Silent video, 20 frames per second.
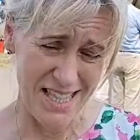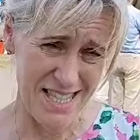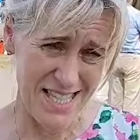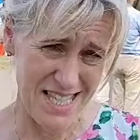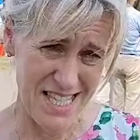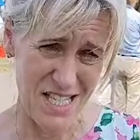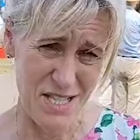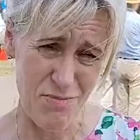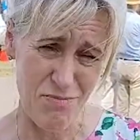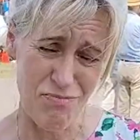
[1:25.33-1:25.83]

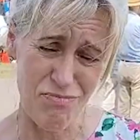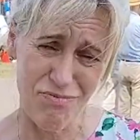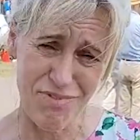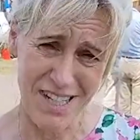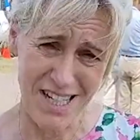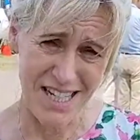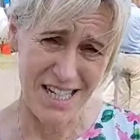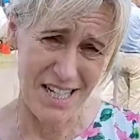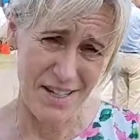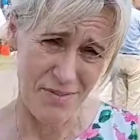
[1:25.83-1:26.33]
This is
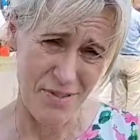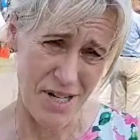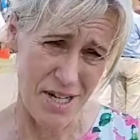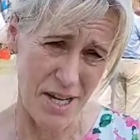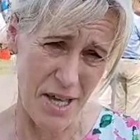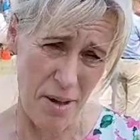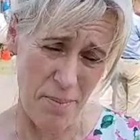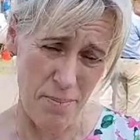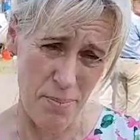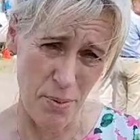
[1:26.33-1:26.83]
really,
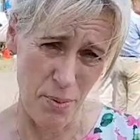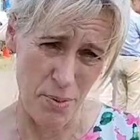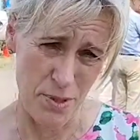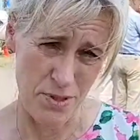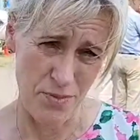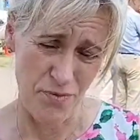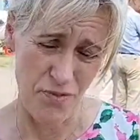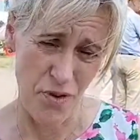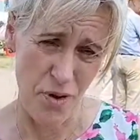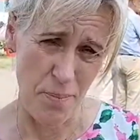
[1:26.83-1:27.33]
really
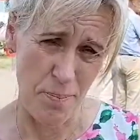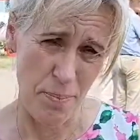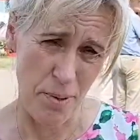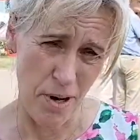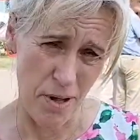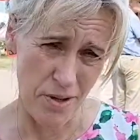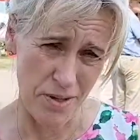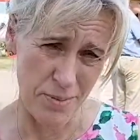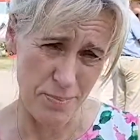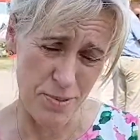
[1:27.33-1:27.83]
important for
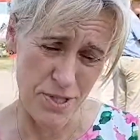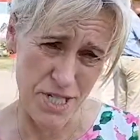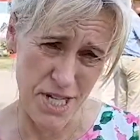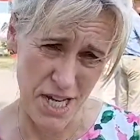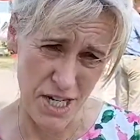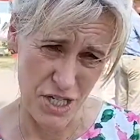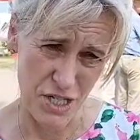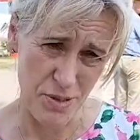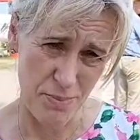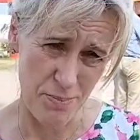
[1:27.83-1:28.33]
plant
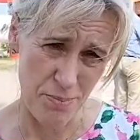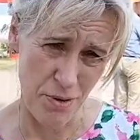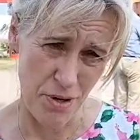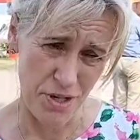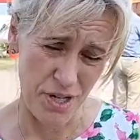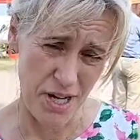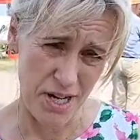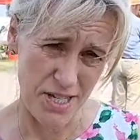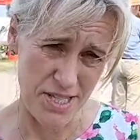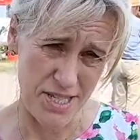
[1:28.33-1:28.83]
protection
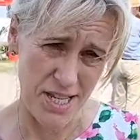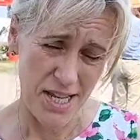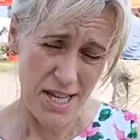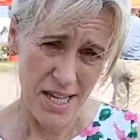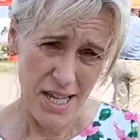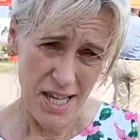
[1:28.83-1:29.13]
products,